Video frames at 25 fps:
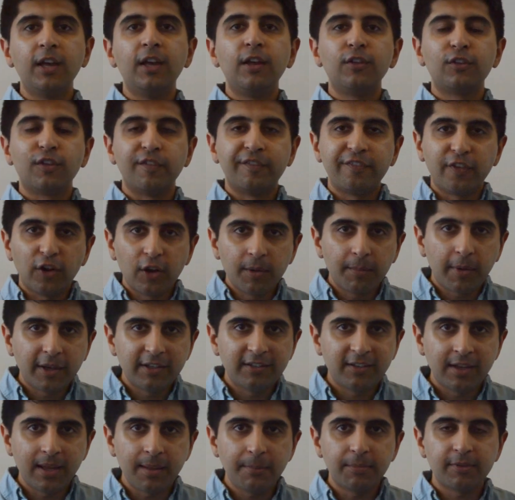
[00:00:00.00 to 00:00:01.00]
So follow my
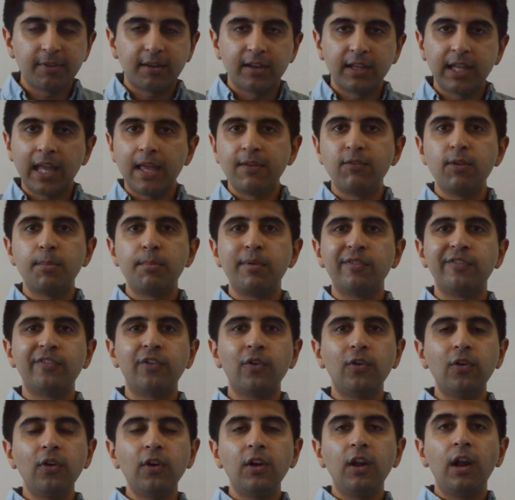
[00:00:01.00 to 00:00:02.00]
tips that I gave you
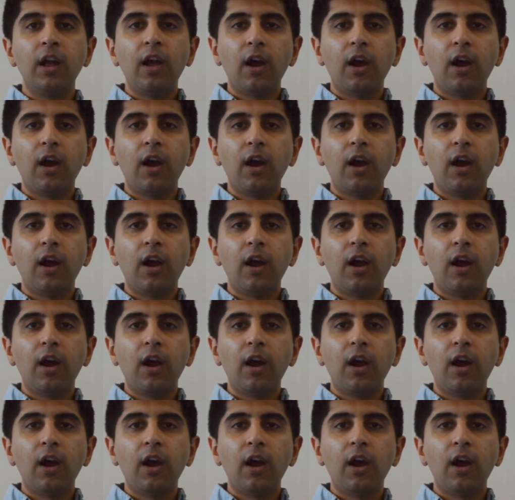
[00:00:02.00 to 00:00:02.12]
before